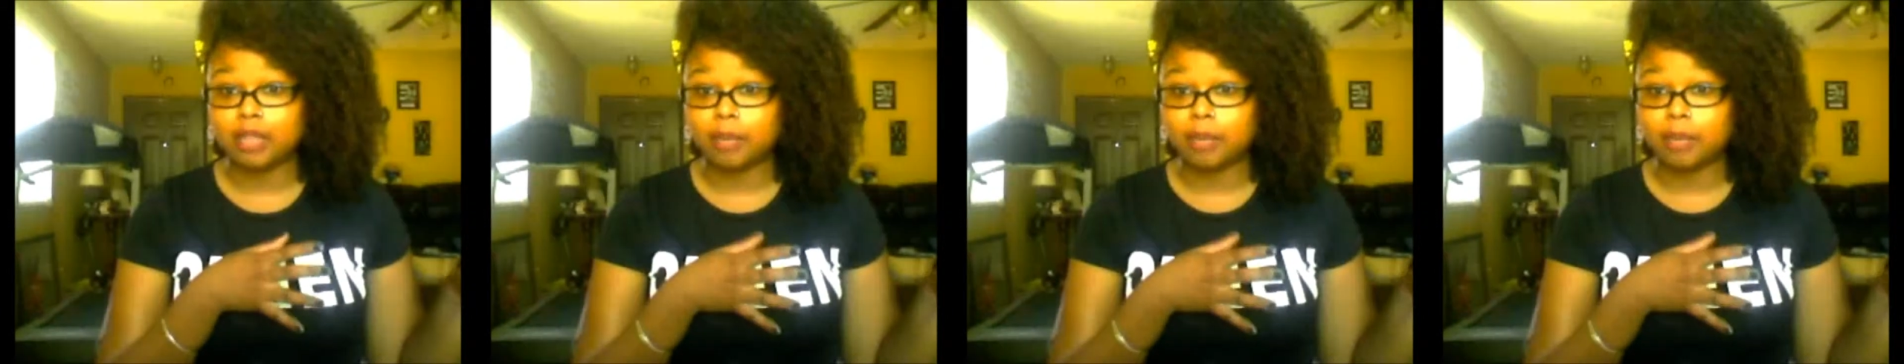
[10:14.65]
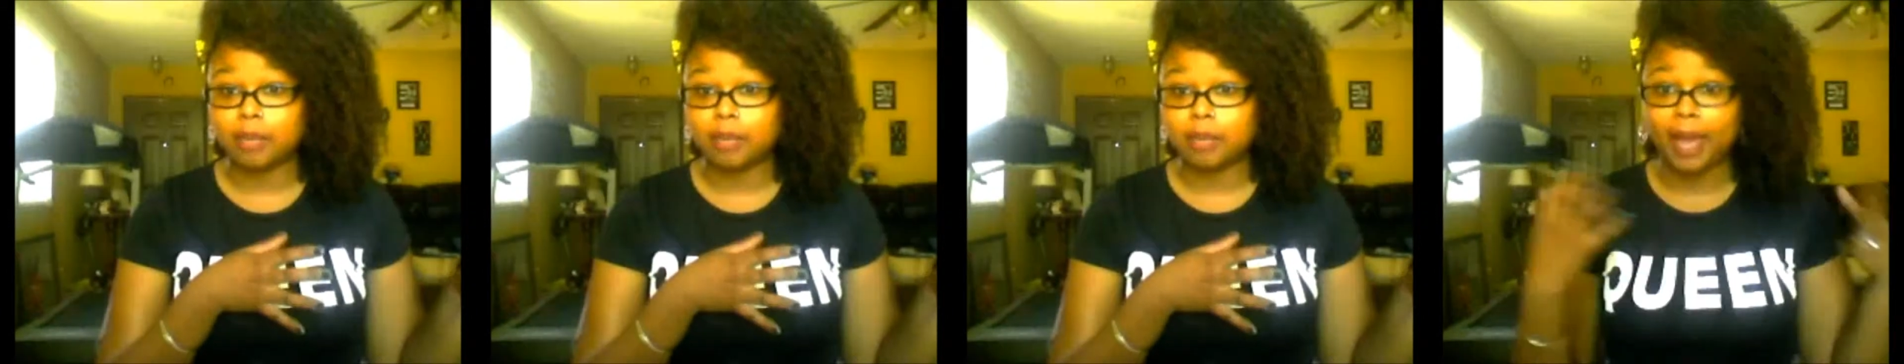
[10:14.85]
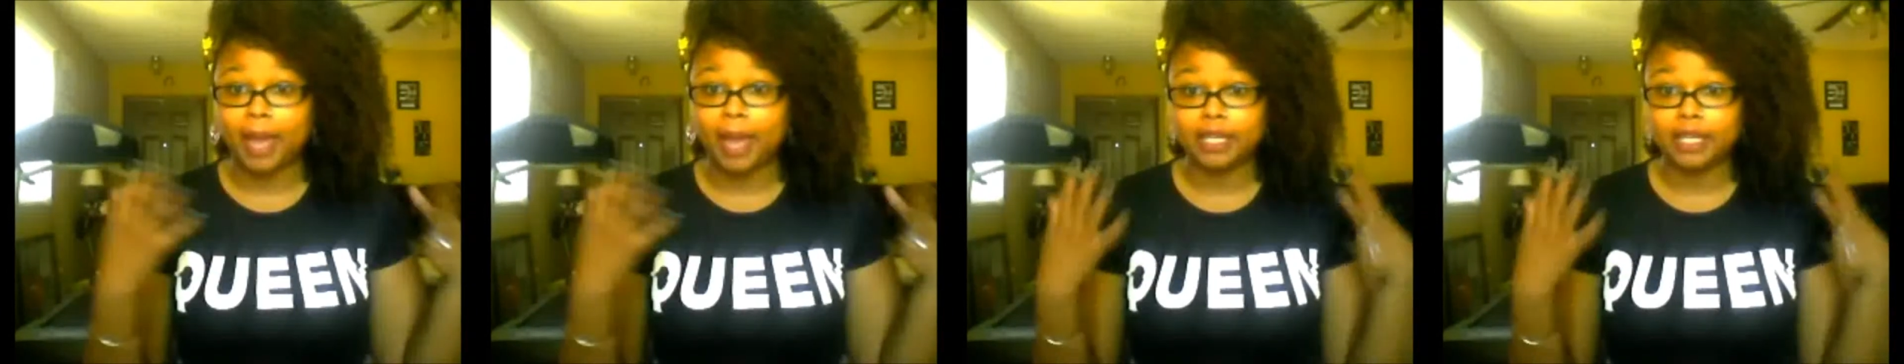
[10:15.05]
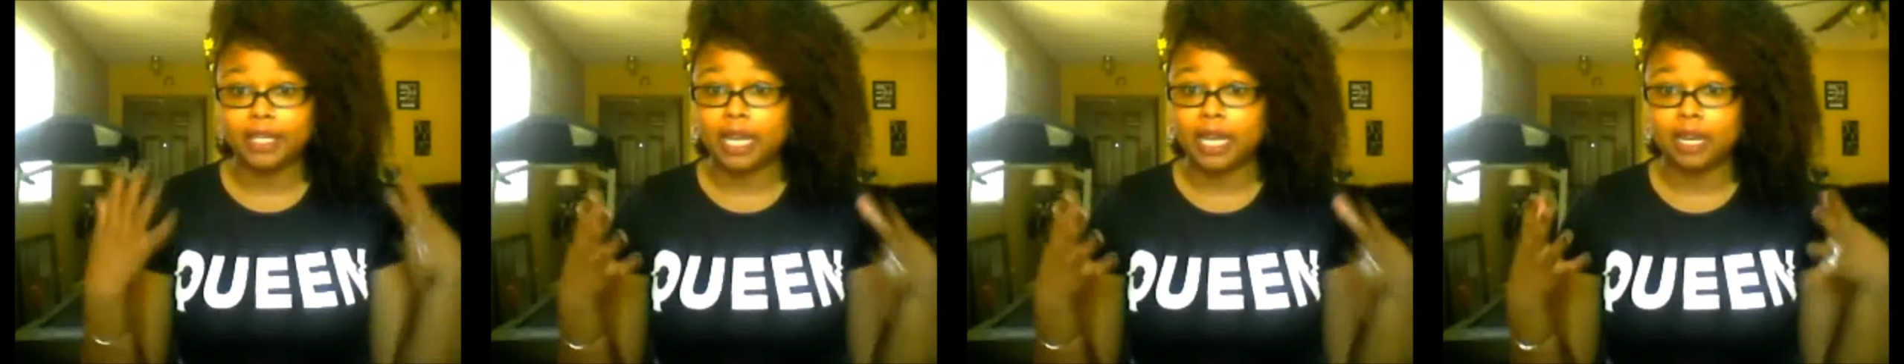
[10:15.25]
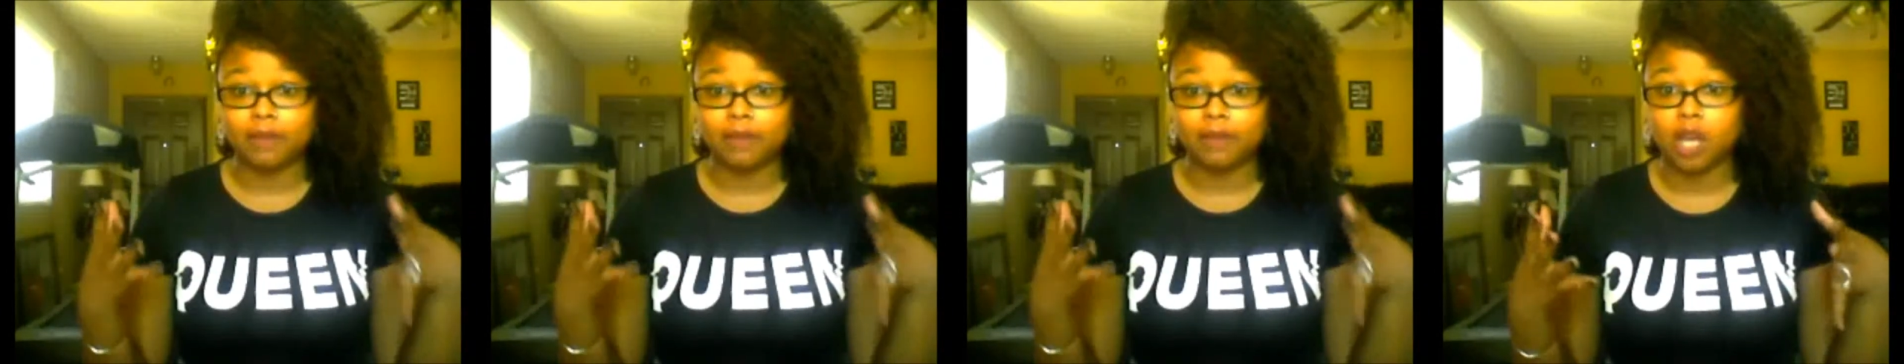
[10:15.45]
my mind can't
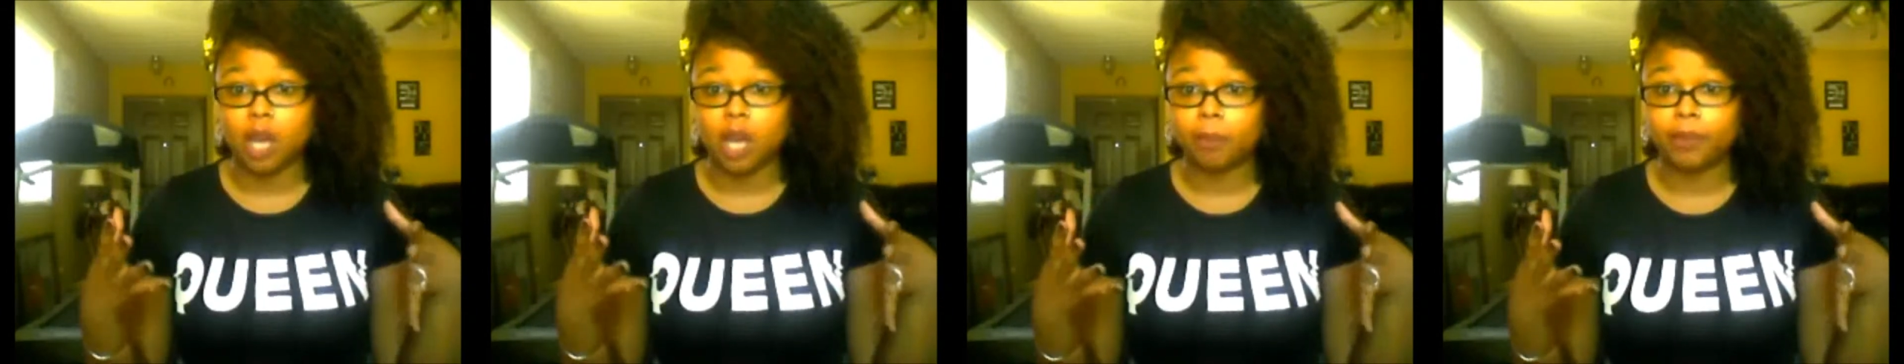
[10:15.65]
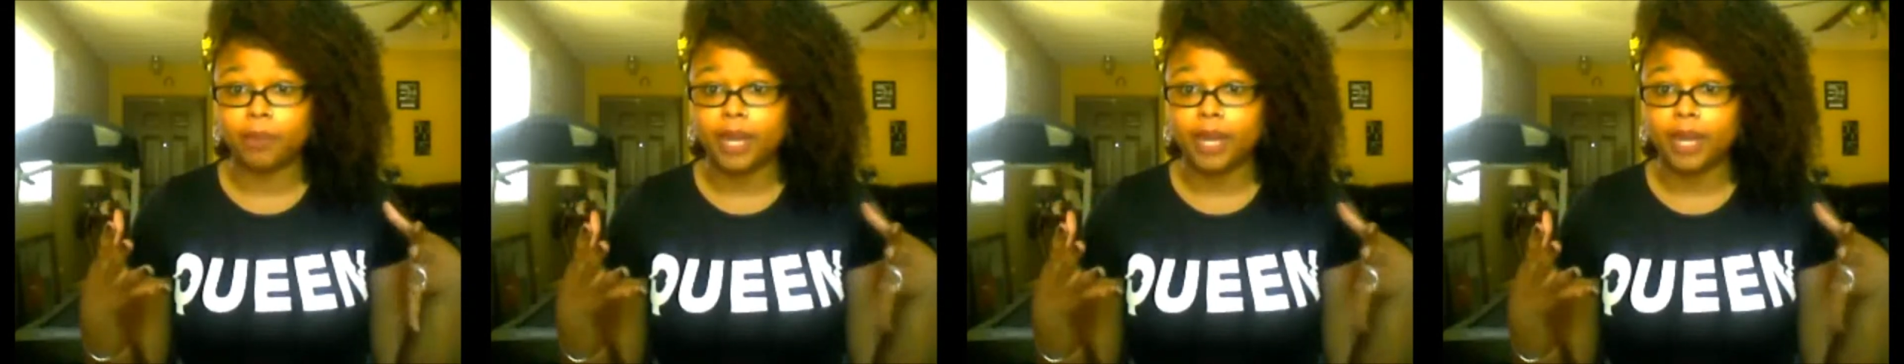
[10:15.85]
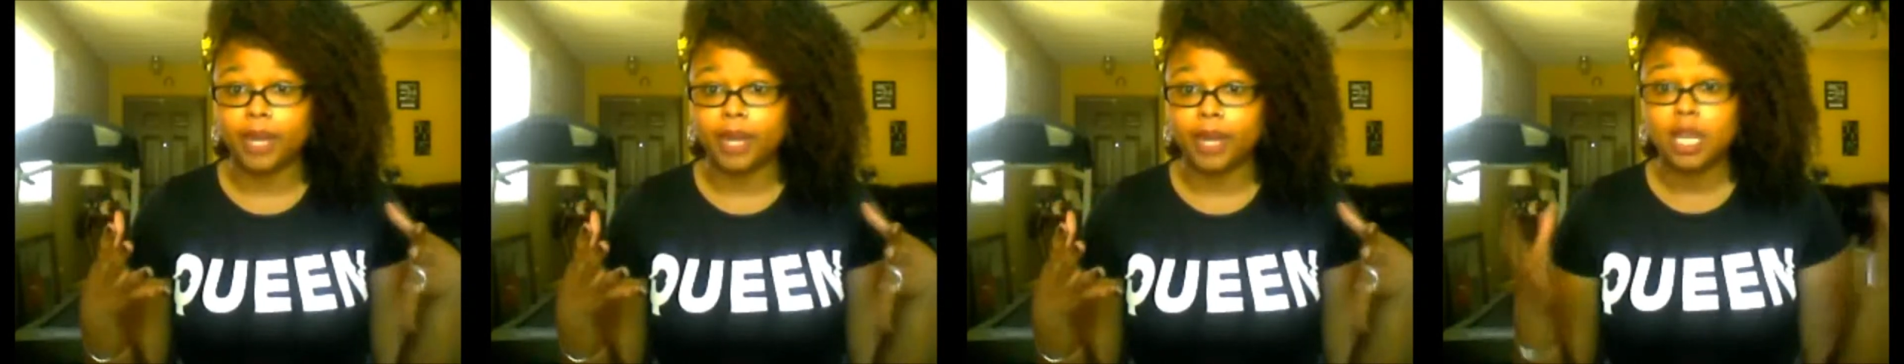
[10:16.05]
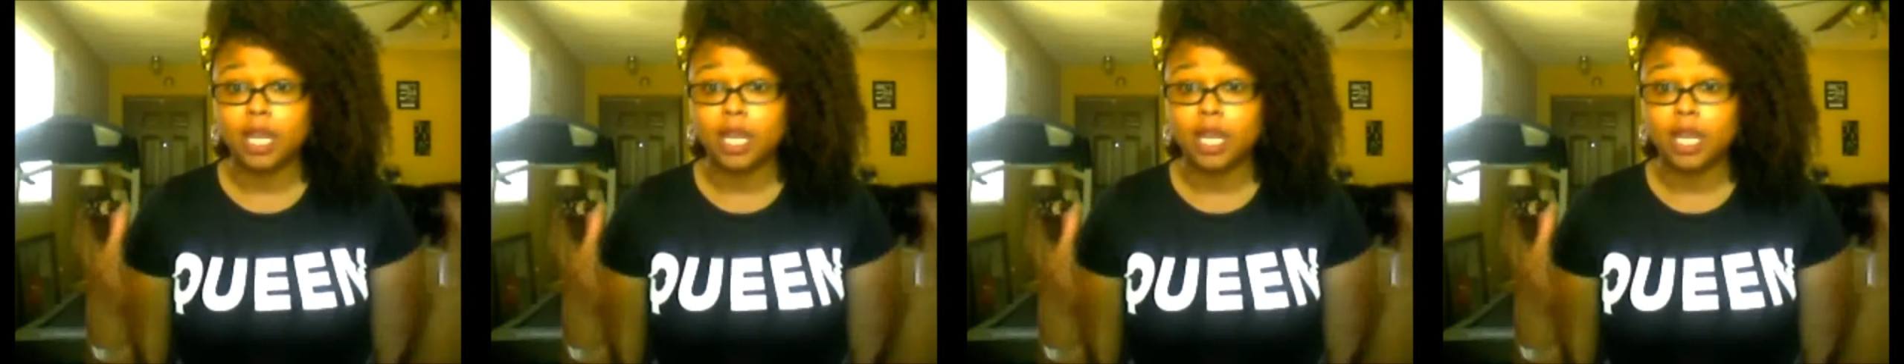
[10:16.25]
even comprehend,